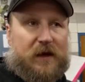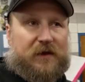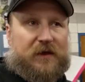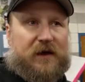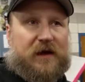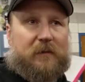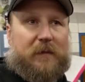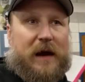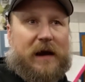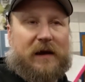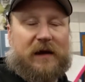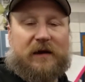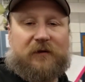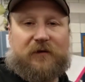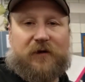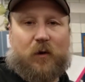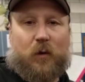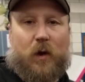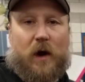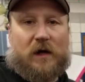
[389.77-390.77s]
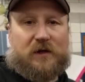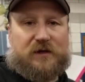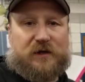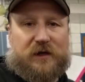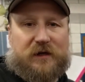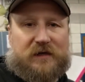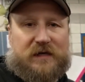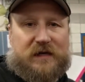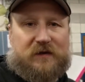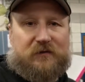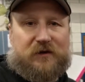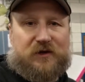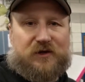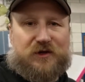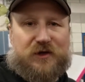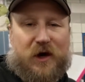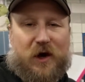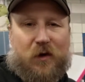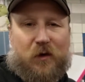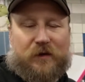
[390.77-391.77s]
Think about it if you're watching a TV
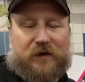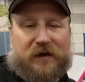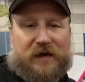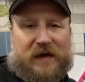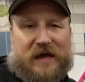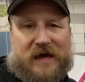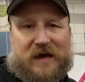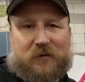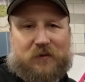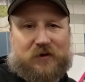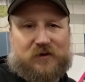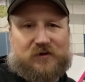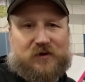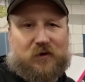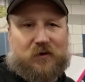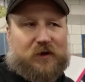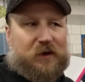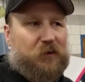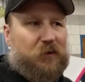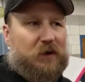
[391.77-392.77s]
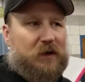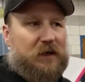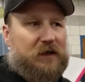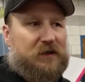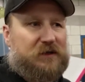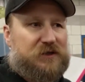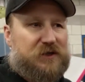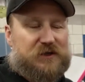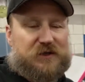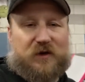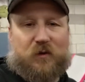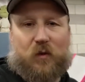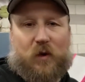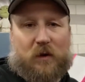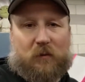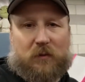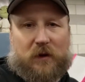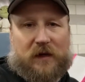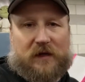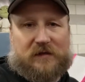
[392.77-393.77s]
show and the camera is only really just in one
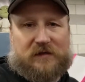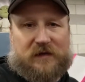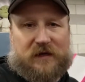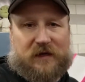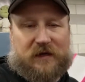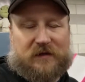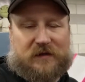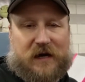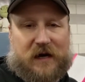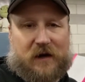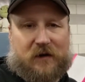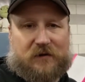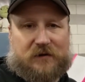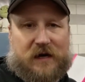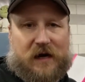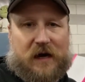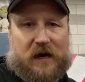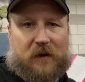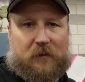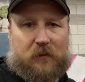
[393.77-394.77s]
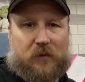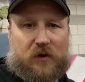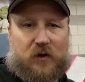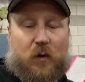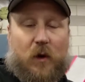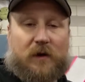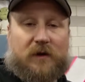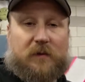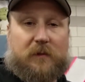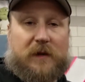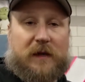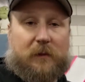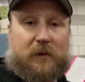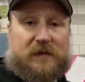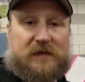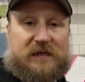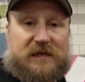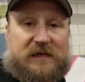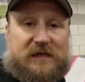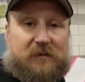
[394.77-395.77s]
place the entire time. You want to be able to
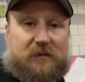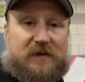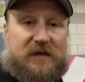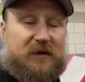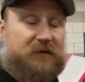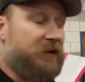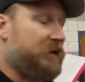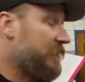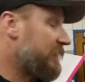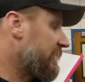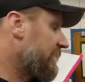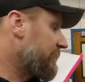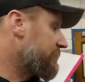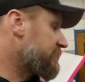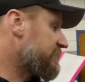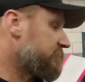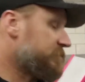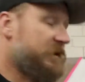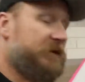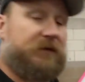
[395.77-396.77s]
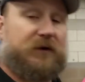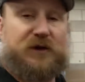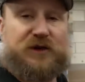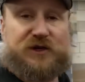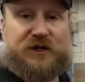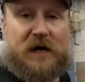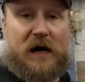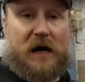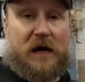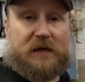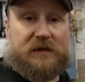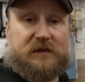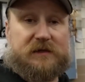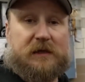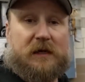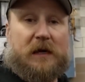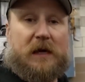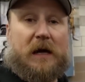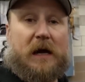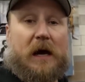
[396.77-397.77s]
see some different clips, some different shots
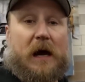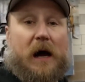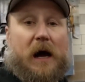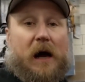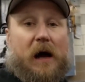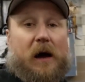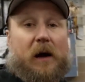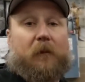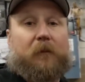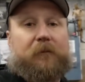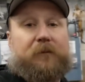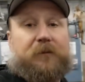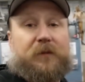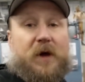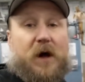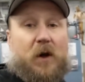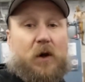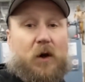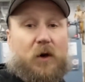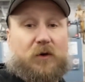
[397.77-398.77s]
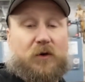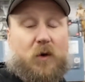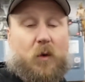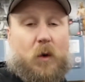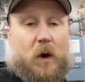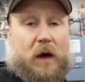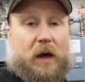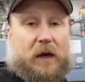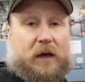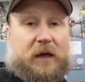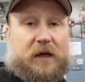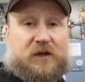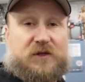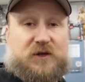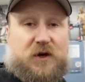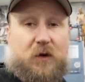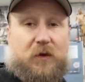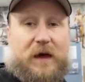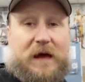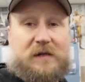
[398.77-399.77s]
along the way. And
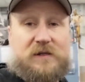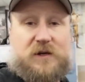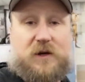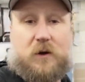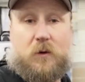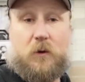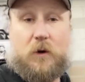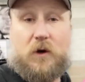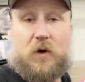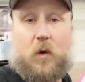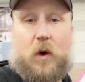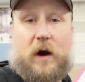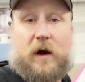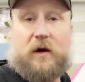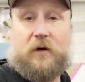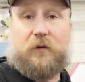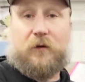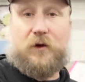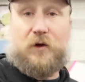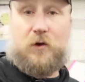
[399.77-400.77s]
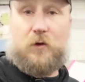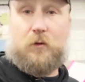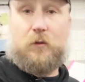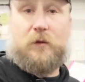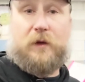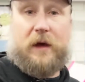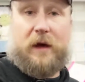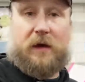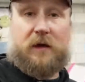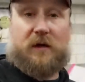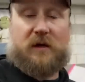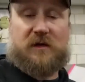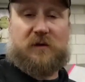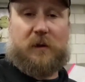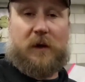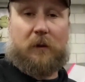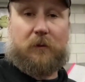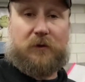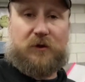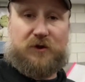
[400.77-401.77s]
so that's going to require you then is to be
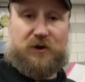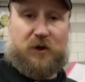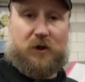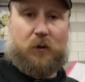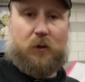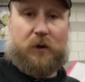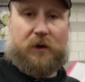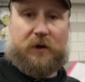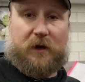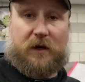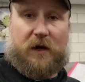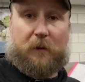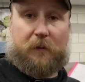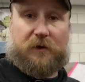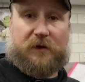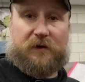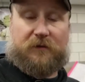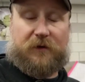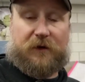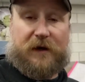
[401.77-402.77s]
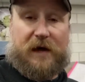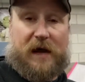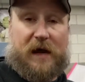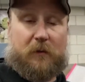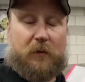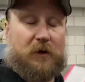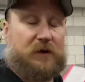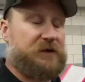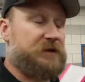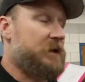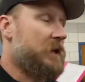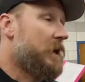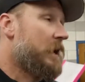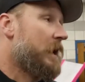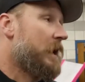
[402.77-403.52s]
able to shoot with a couple different cameras.